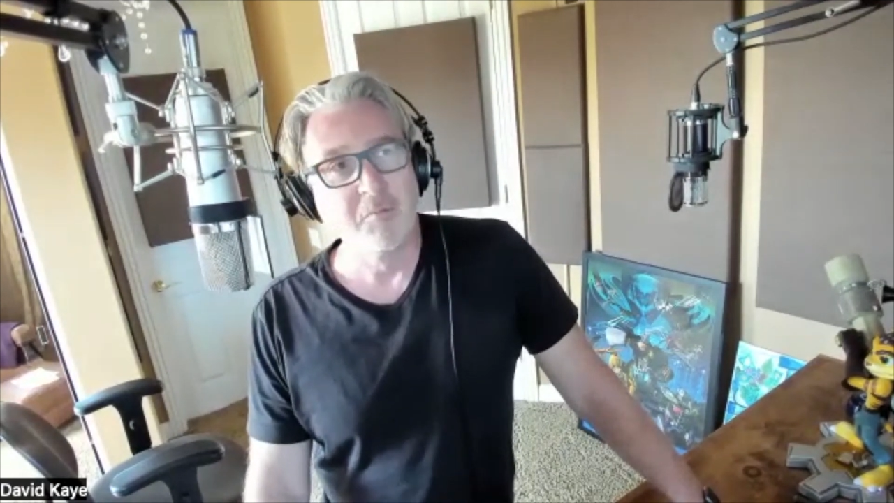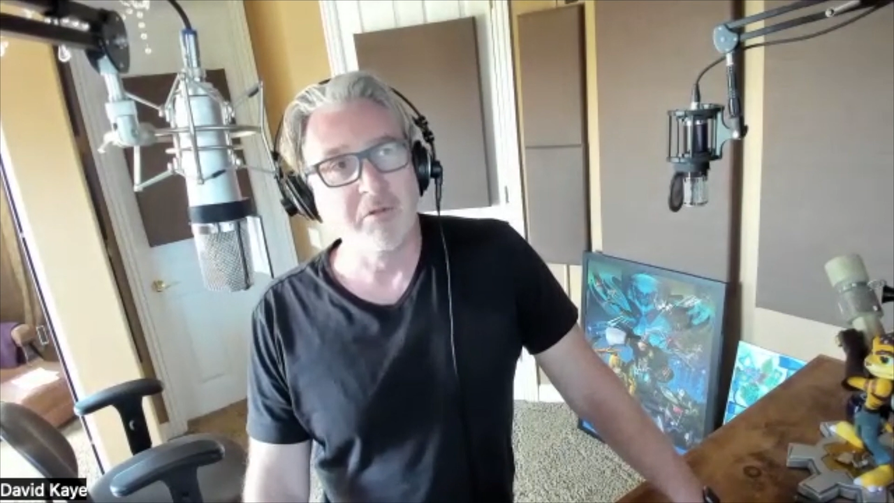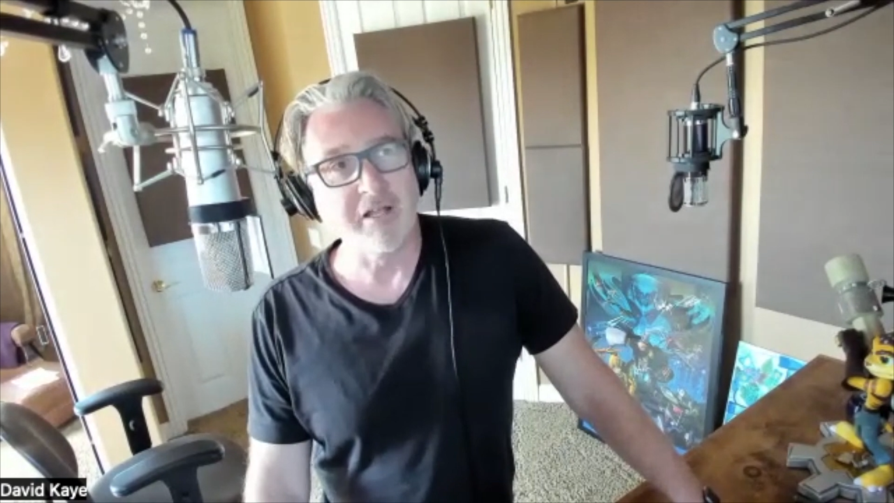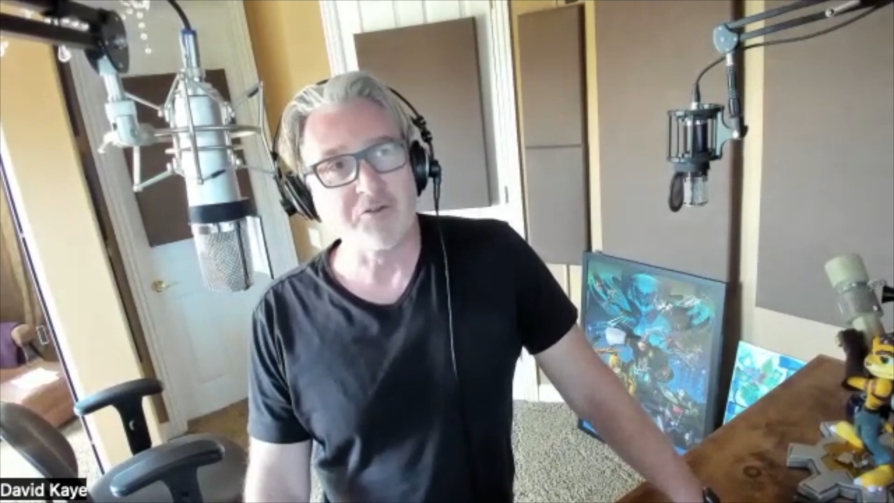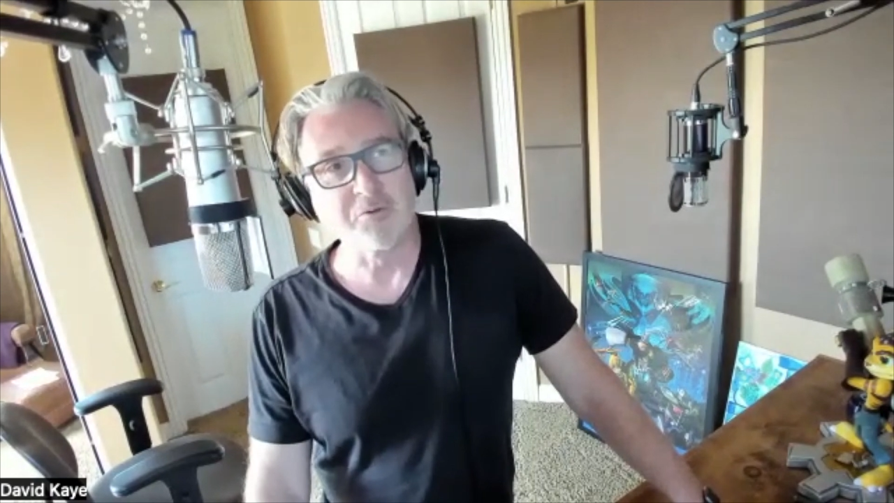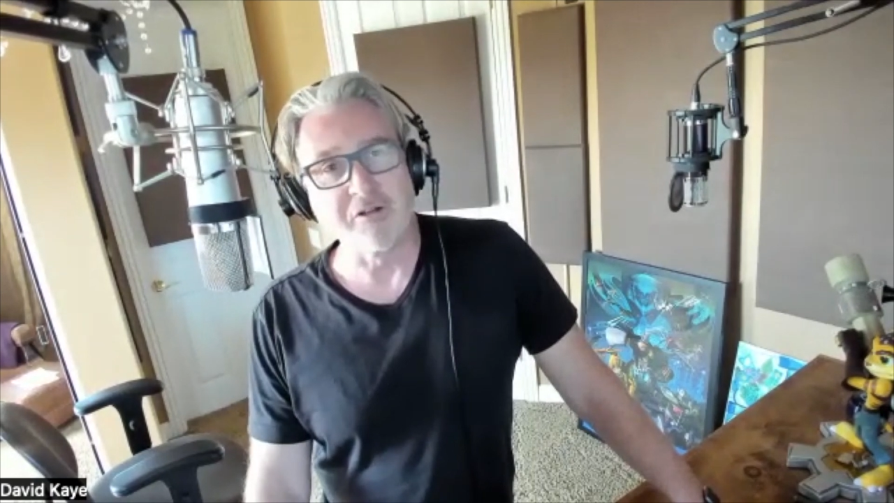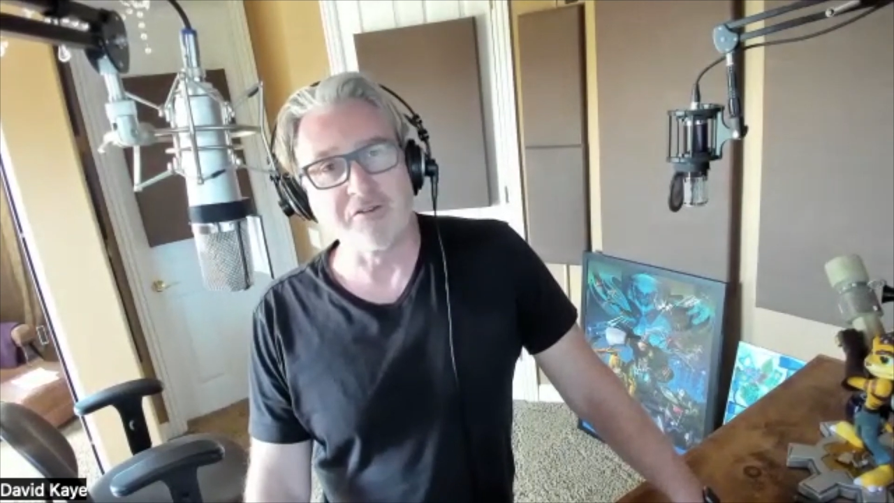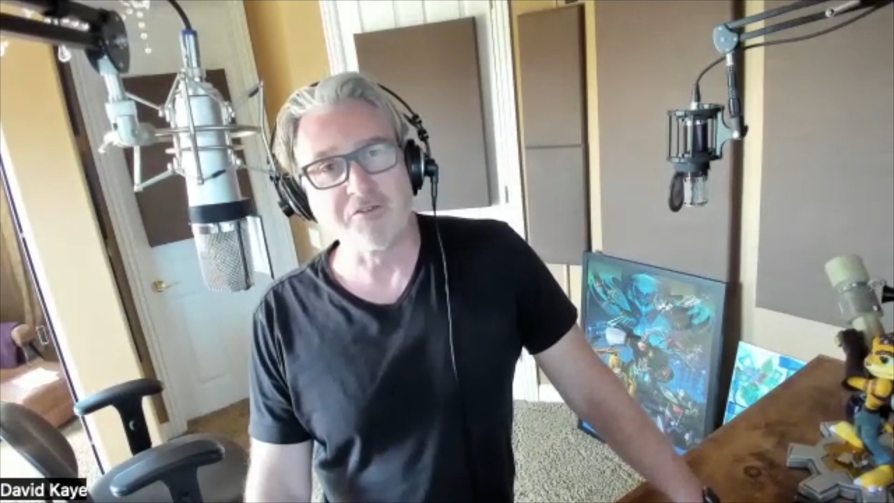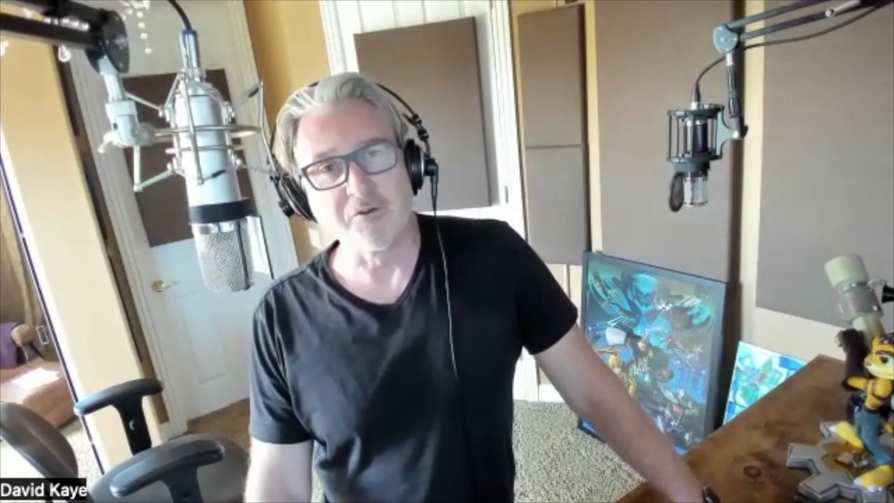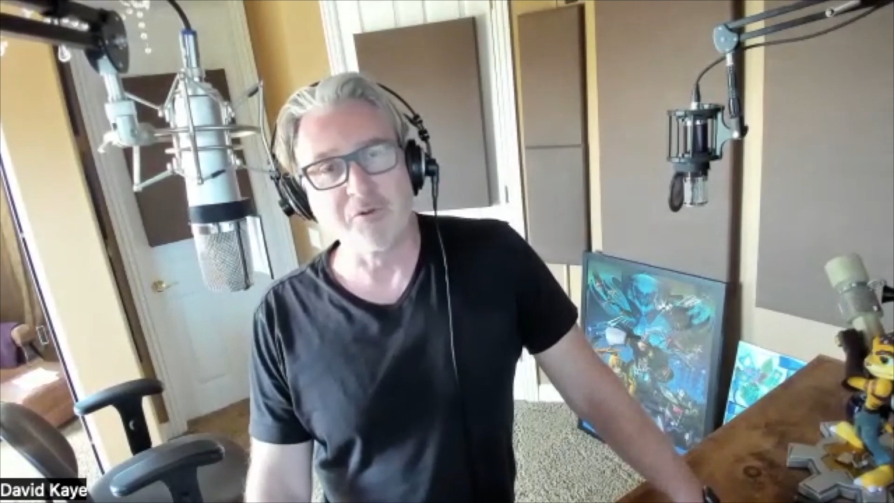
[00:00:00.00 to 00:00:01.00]
but that's what
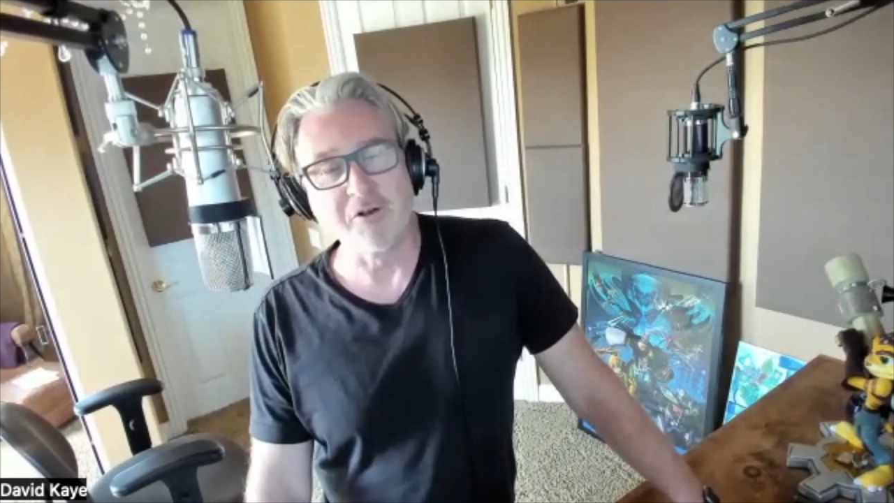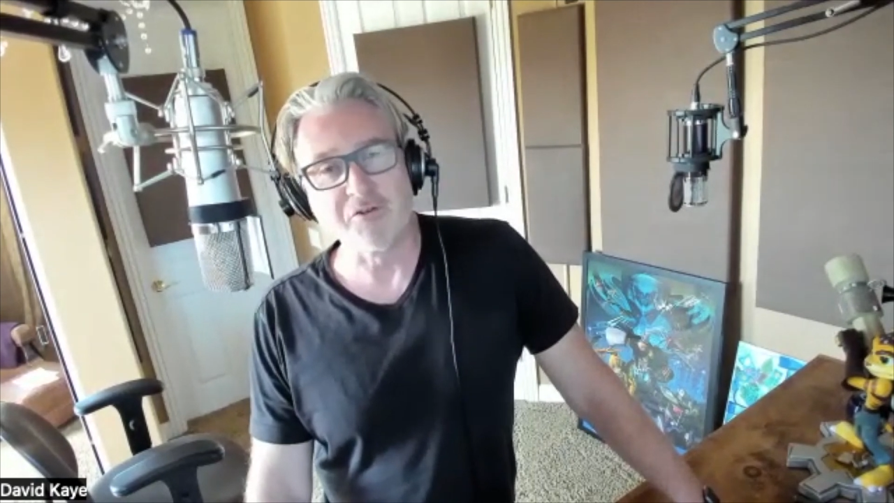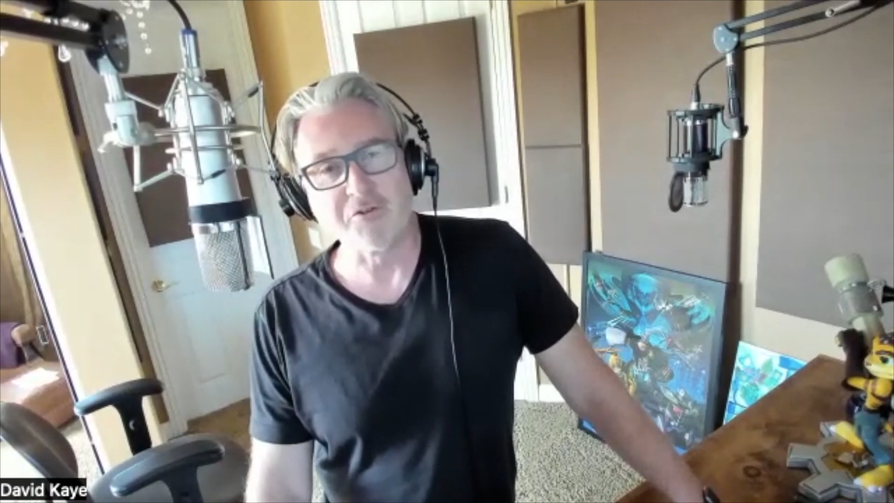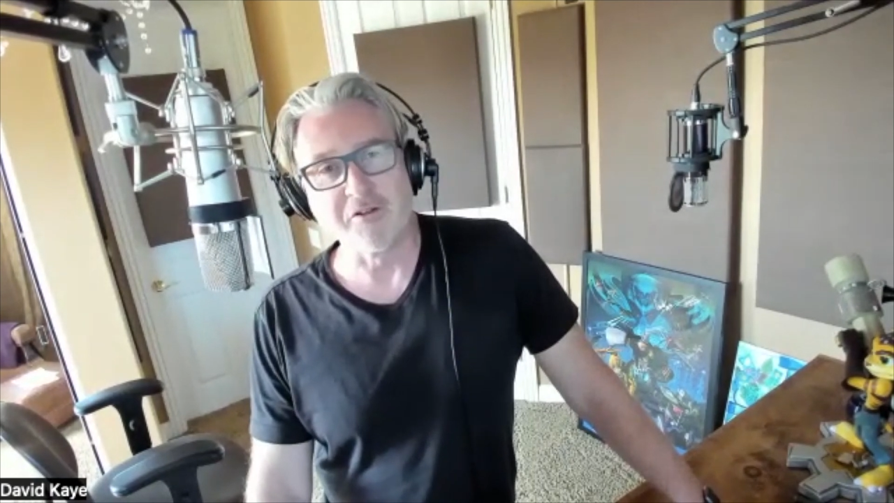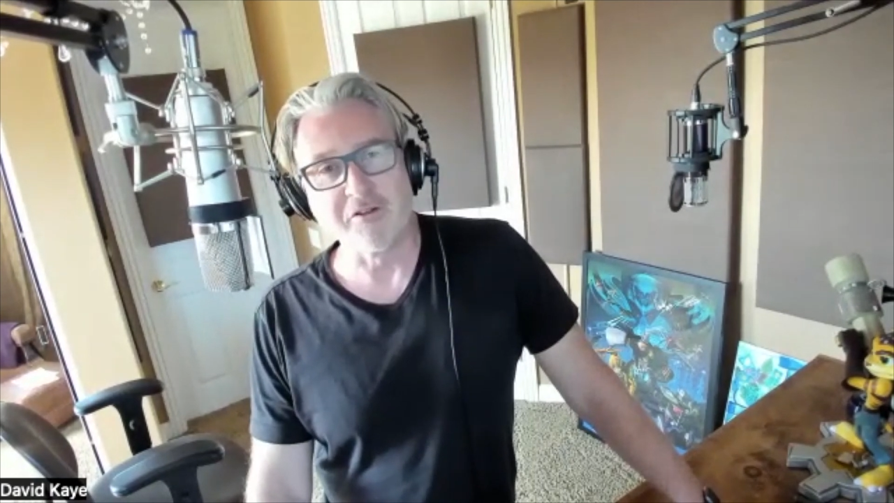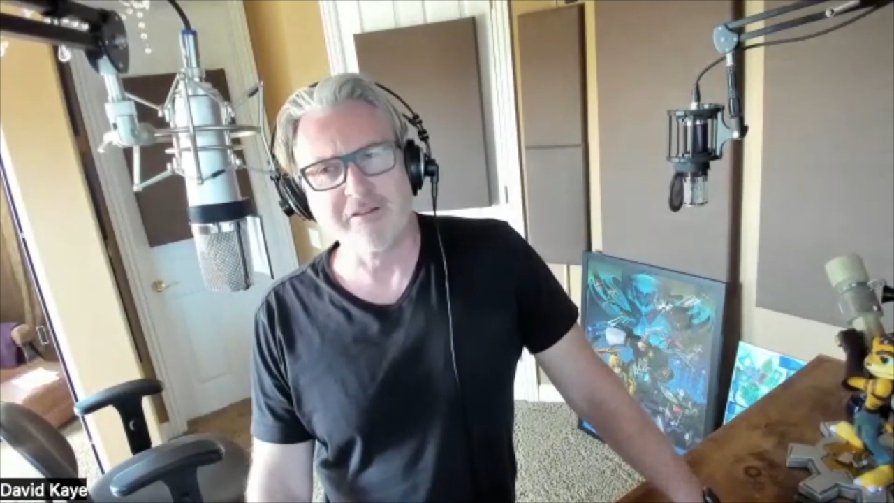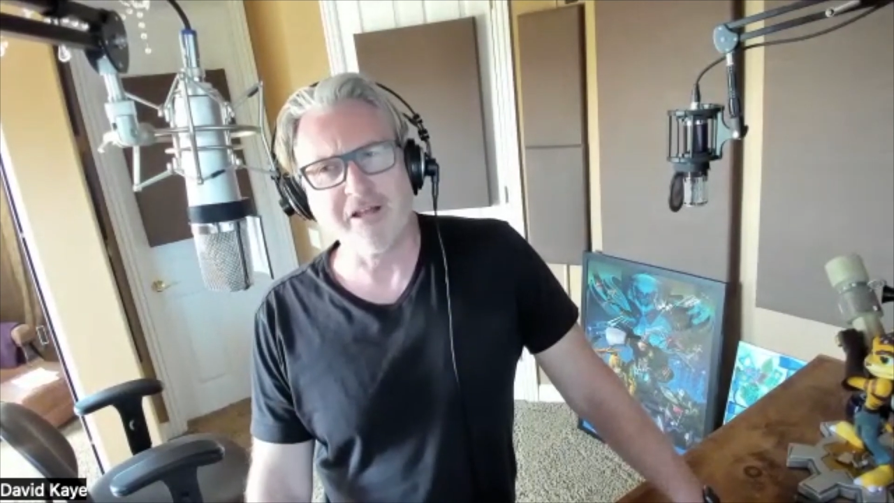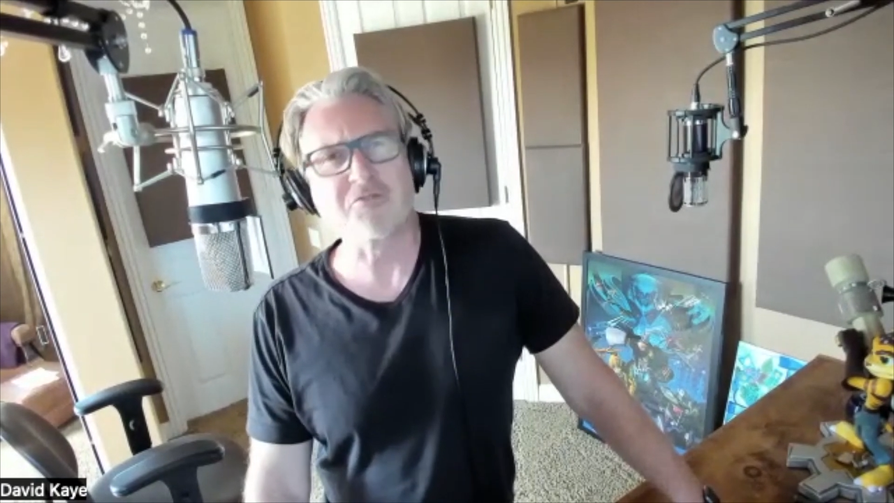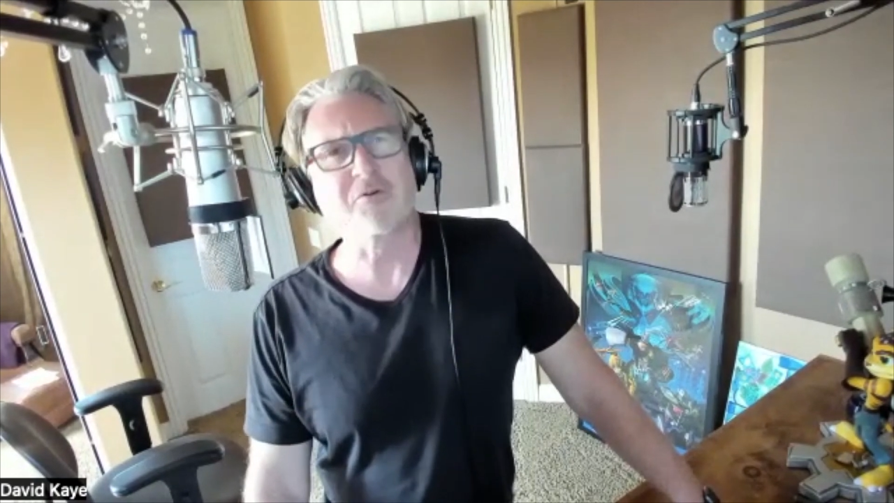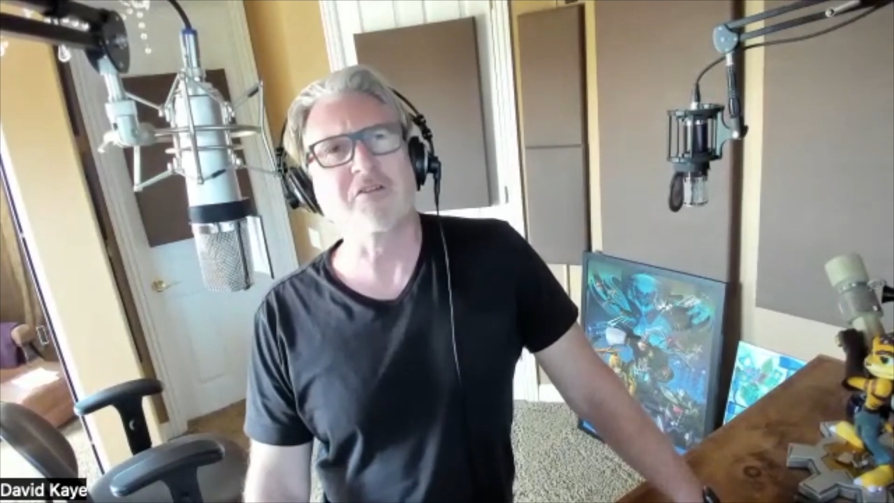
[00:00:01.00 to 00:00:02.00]

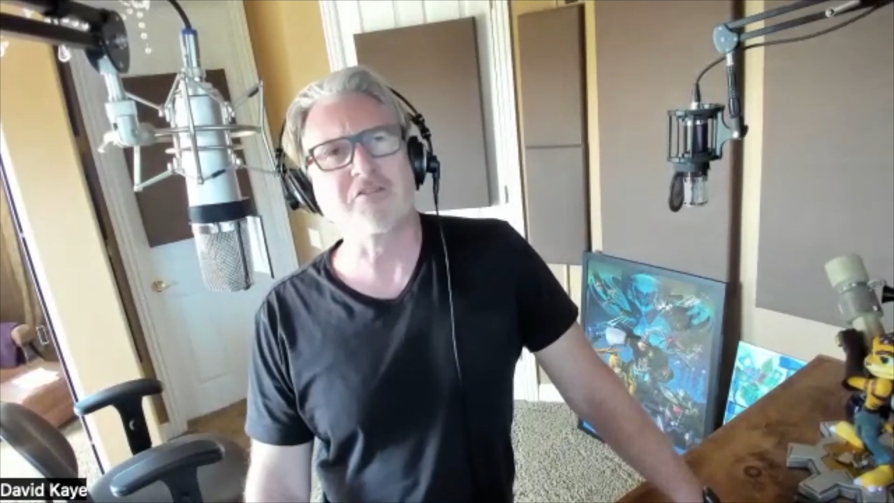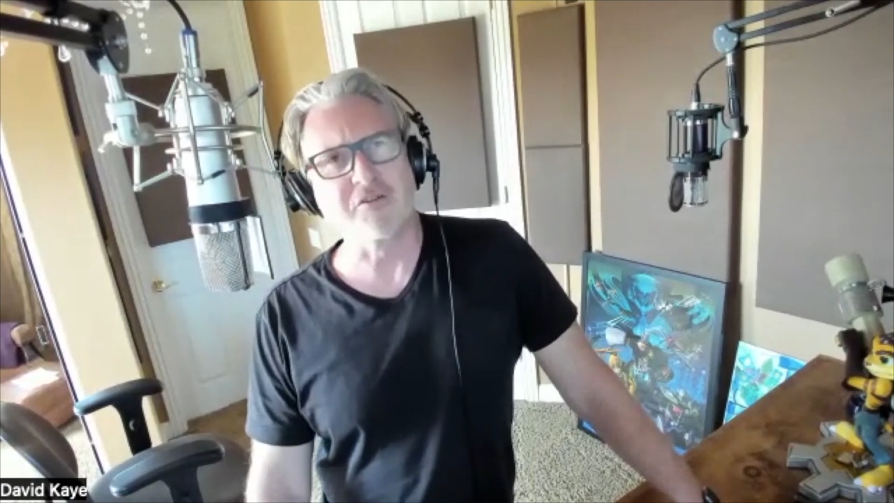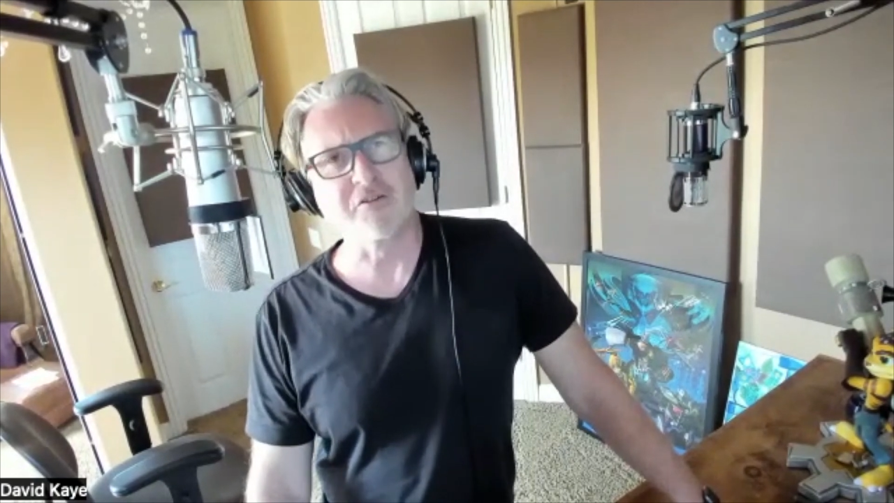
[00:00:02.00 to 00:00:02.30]
that's what it stood